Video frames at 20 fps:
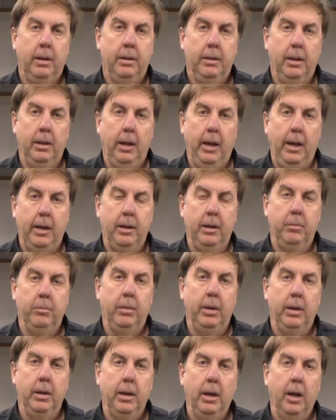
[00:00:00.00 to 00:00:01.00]
that attic
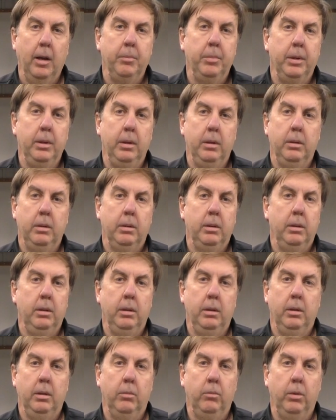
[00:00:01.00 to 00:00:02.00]
may now be
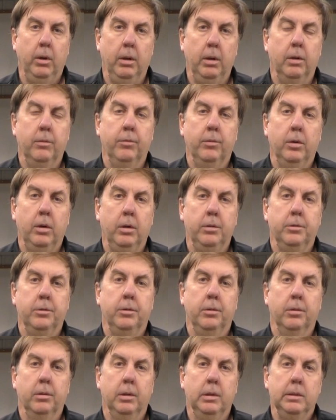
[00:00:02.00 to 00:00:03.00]
well over 100
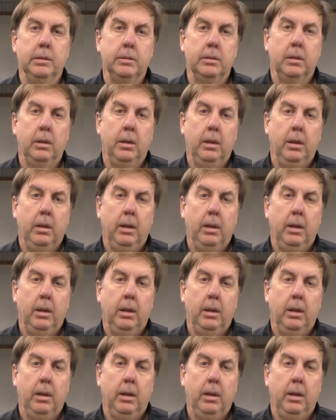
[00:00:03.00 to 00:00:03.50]
degrees.